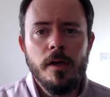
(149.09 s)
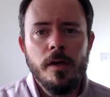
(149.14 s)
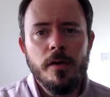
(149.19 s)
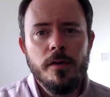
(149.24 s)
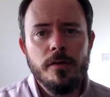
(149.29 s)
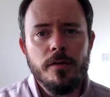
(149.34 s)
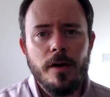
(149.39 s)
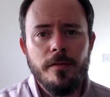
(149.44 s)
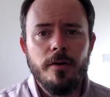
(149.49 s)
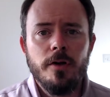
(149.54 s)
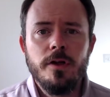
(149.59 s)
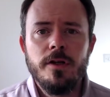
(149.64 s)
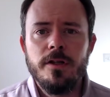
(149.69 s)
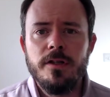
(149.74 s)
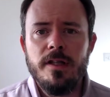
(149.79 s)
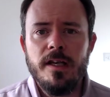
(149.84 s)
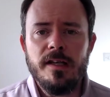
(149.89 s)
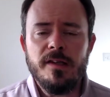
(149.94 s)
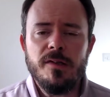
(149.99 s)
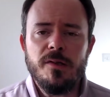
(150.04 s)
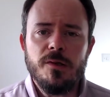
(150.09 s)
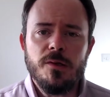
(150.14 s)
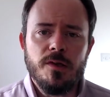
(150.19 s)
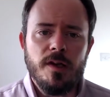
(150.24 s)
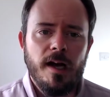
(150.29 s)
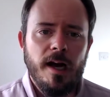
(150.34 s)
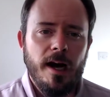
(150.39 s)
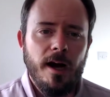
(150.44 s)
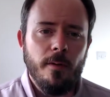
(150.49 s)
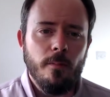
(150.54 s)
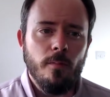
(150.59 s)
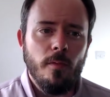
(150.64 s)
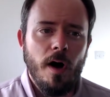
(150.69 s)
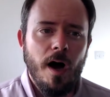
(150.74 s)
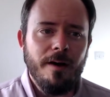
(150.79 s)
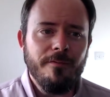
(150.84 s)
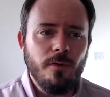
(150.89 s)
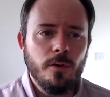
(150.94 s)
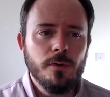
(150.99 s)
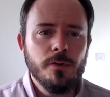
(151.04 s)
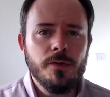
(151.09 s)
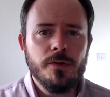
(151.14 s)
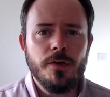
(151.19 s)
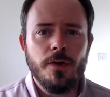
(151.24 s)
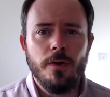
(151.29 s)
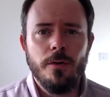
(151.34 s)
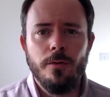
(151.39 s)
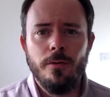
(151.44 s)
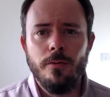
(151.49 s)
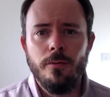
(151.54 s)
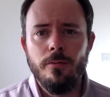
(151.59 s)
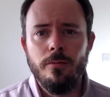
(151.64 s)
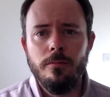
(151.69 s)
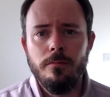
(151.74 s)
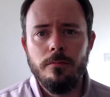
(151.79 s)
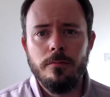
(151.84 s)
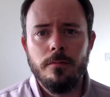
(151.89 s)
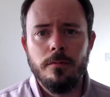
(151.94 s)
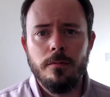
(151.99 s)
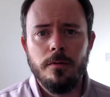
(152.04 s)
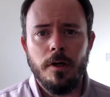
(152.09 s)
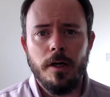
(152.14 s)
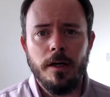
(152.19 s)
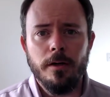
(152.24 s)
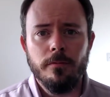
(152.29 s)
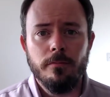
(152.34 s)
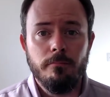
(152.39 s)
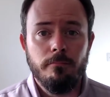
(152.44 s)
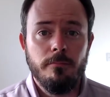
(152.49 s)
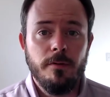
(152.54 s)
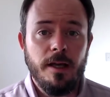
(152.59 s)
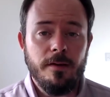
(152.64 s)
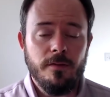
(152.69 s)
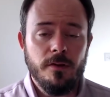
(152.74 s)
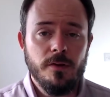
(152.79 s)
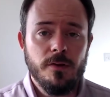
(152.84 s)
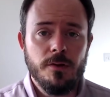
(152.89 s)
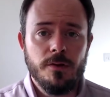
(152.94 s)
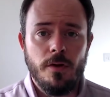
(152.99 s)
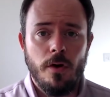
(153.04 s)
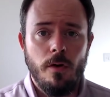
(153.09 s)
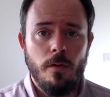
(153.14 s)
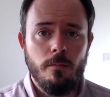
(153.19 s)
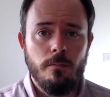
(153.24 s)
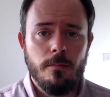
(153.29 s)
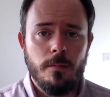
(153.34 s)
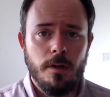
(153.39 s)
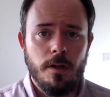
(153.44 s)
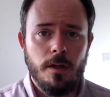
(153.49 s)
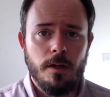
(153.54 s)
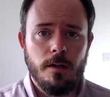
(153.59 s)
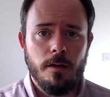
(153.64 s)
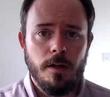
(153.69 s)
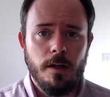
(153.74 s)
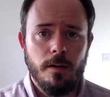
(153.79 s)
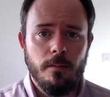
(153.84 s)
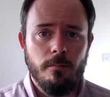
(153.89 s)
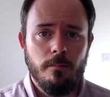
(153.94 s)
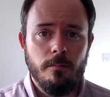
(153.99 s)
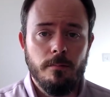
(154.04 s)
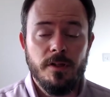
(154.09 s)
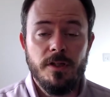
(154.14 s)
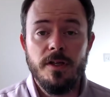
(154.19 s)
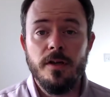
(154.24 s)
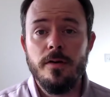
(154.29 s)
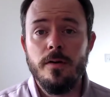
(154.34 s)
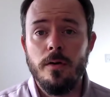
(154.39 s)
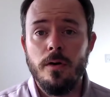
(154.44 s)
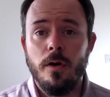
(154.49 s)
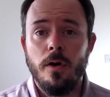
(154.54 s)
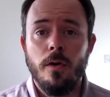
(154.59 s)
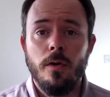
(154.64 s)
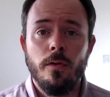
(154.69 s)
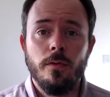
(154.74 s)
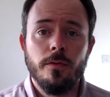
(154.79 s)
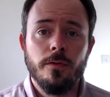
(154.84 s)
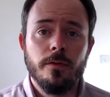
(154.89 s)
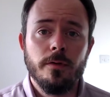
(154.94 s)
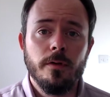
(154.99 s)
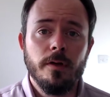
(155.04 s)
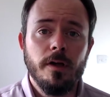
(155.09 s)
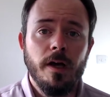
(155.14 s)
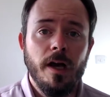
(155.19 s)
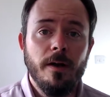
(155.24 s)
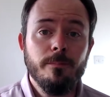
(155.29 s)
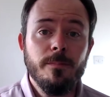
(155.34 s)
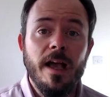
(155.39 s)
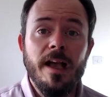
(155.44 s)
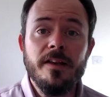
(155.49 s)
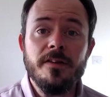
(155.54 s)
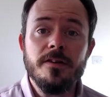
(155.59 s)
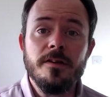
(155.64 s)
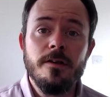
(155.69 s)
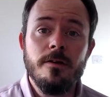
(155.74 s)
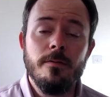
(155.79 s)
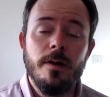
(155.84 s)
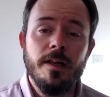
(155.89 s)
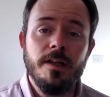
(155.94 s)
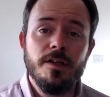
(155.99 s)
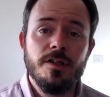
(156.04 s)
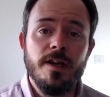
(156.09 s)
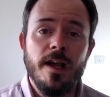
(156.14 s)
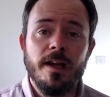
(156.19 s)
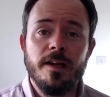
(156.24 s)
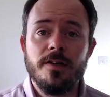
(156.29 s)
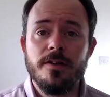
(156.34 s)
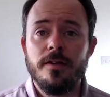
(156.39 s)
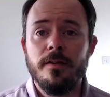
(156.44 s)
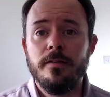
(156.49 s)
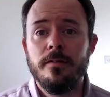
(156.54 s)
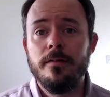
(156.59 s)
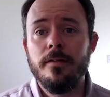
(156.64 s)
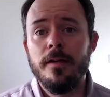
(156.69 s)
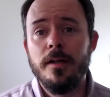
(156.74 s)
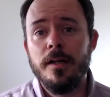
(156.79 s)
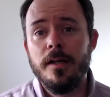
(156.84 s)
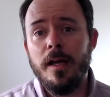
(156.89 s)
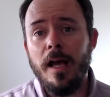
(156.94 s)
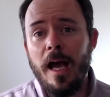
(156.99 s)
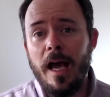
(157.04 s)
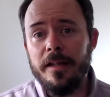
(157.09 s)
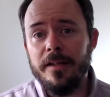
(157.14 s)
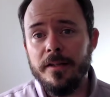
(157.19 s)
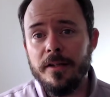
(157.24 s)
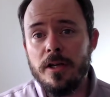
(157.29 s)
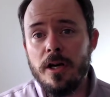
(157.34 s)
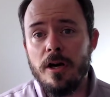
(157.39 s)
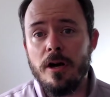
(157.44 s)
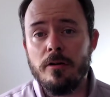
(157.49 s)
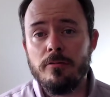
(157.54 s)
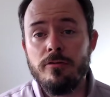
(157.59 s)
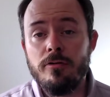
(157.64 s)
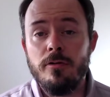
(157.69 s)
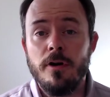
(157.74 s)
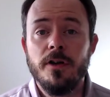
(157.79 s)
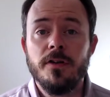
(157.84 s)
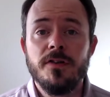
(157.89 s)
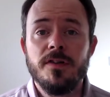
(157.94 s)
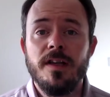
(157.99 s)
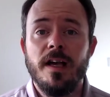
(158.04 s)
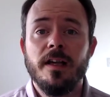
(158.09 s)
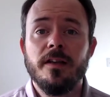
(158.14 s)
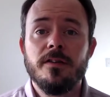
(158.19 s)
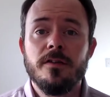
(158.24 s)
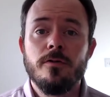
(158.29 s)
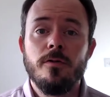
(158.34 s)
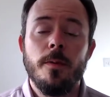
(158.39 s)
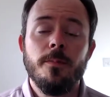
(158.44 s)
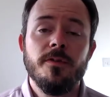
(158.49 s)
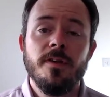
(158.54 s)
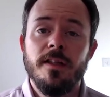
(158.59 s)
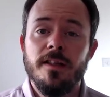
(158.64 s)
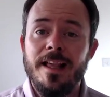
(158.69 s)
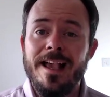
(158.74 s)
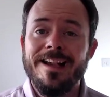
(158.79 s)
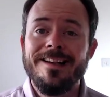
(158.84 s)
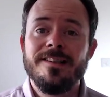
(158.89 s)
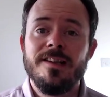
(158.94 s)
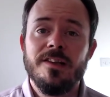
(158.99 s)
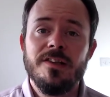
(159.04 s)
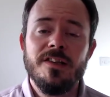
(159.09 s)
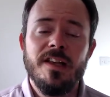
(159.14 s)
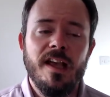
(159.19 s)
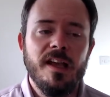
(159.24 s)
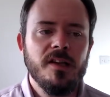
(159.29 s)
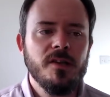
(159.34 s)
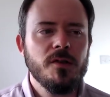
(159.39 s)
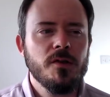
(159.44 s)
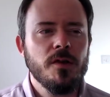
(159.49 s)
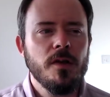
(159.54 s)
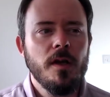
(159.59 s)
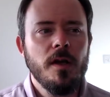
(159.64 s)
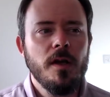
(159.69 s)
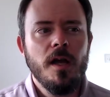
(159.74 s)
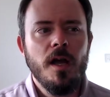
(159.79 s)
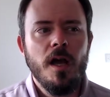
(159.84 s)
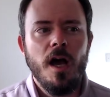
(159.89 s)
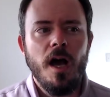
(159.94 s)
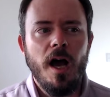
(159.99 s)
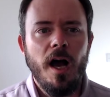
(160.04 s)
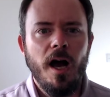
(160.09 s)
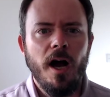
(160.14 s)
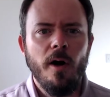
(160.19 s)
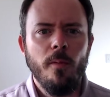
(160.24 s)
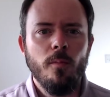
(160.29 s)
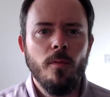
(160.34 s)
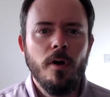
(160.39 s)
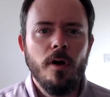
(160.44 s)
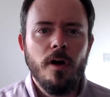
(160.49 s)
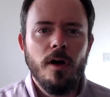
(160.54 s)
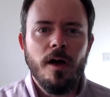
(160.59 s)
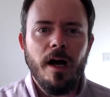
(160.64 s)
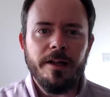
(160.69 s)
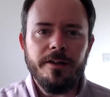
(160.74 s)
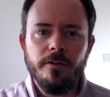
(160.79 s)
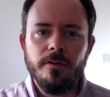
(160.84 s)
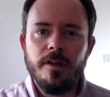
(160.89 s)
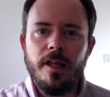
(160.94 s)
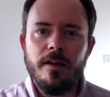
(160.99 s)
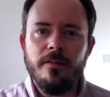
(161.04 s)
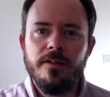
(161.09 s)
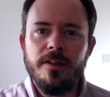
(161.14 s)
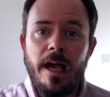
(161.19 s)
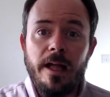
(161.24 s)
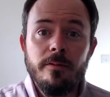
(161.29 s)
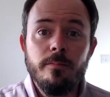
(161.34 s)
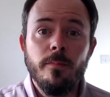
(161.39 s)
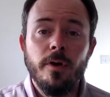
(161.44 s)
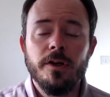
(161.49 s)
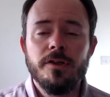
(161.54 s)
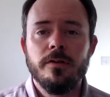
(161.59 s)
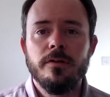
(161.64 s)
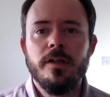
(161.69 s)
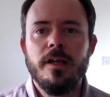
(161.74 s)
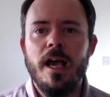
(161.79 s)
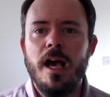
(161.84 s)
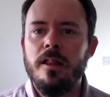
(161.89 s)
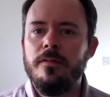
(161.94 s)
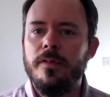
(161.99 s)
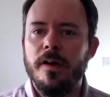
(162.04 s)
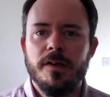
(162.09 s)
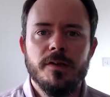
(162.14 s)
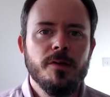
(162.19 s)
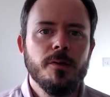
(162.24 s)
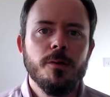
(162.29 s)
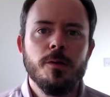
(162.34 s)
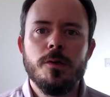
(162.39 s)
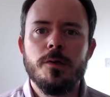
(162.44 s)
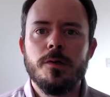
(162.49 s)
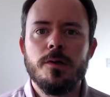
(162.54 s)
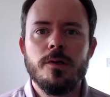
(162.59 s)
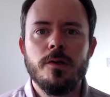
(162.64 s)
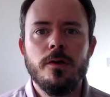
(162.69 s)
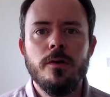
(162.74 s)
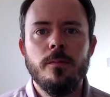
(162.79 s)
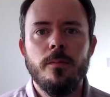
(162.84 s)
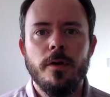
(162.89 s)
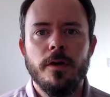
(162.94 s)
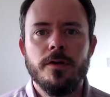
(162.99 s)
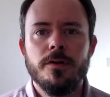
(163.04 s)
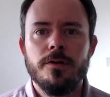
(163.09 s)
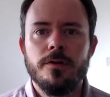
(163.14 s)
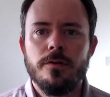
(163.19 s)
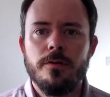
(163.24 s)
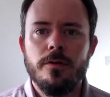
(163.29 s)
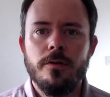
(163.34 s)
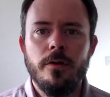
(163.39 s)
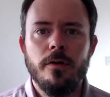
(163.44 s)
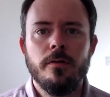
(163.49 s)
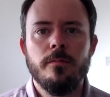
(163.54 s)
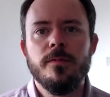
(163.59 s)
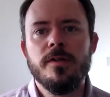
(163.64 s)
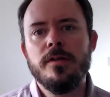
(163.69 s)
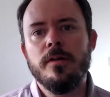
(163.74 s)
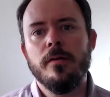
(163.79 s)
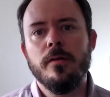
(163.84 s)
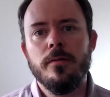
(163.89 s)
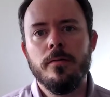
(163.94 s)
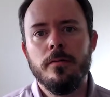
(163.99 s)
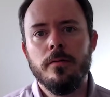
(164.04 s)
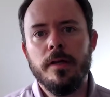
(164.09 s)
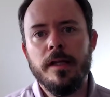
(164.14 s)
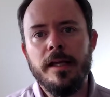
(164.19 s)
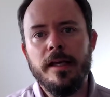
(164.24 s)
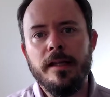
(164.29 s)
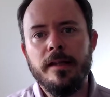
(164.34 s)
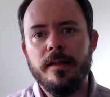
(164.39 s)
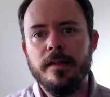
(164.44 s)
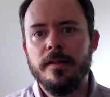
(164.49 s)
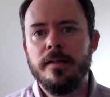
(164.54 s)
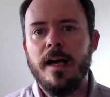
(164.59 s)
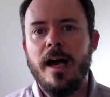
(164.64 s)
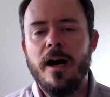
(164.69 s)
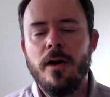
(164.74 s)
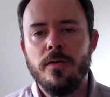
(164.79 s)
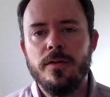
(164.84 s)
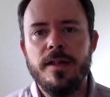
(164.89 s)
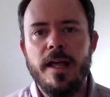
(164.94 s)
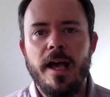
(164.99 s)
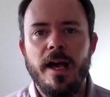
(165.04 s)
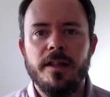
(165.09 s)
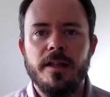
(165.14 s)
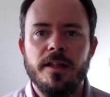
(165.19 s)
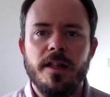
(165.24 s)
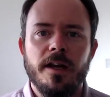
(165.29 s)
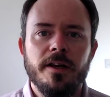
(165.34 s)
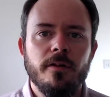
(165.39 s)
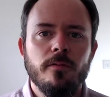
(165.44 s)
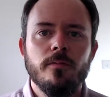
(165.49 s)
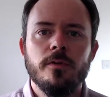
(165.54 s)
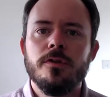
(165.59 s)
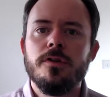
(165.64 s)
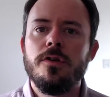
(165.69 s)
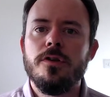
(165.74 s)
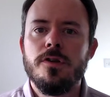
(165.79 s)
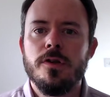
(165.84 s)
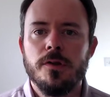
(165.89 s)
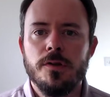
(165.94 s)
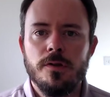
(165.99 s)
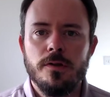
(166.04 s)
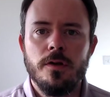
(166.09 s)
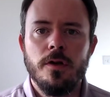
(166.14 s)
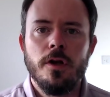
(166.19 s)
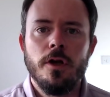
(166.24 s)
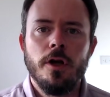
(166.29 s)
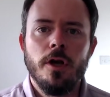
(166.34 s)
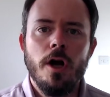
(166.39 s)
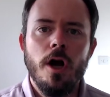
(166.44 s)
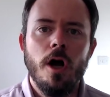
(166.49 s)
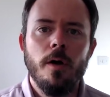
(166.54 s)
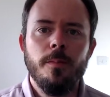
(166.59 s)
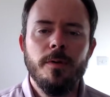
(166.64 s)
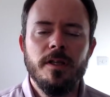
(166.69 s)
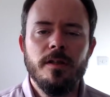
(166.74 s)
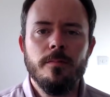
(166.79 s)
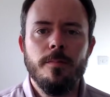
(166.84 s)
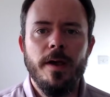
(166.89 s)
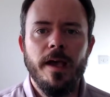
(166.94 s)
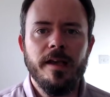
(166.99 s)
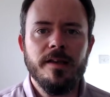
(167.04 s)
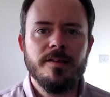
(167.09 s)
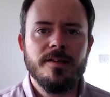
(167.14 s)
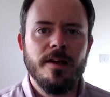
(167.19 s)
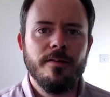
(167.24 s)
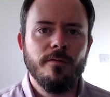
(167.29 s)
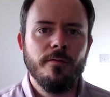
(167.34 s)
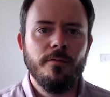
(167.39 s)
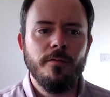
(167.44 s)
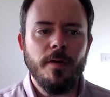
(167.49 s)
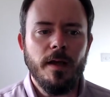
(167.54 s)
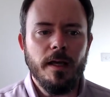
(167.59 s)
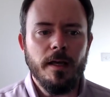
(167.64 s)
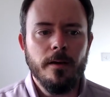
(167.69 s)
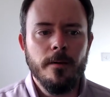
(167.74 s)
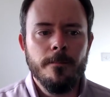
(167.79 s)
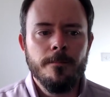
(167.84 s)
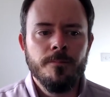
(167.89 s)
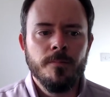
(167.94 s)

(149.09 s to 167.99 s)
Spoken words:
So have a look at this. I've also given some material on SQL injection and then cross-site scripting, XSS. I don't give that much on Canvas. There's so much good material out there that I didn't want to just copy and paste everything.